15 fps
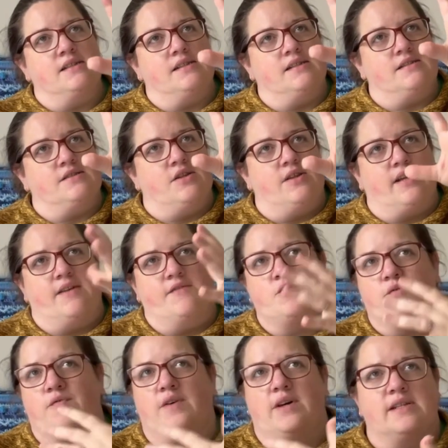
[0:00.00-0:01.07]
So that gives you
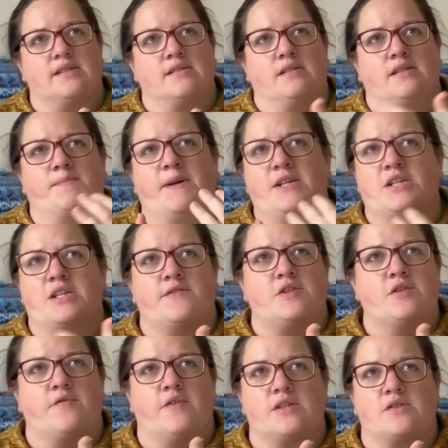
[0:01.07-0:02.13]
advice. There's a page that gives you
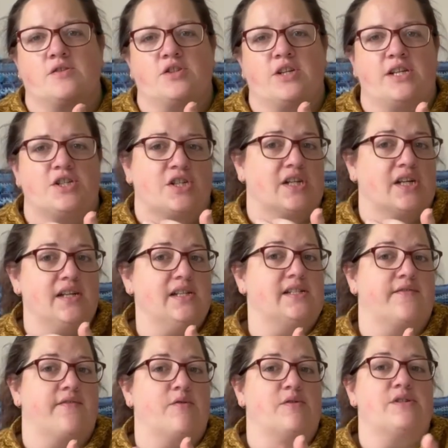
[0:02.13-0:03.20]
advice on changing colours
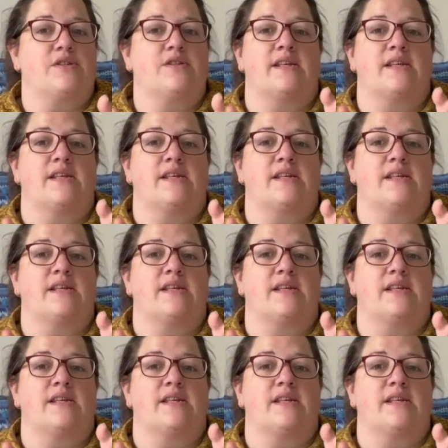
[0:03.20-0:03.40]
if you want to.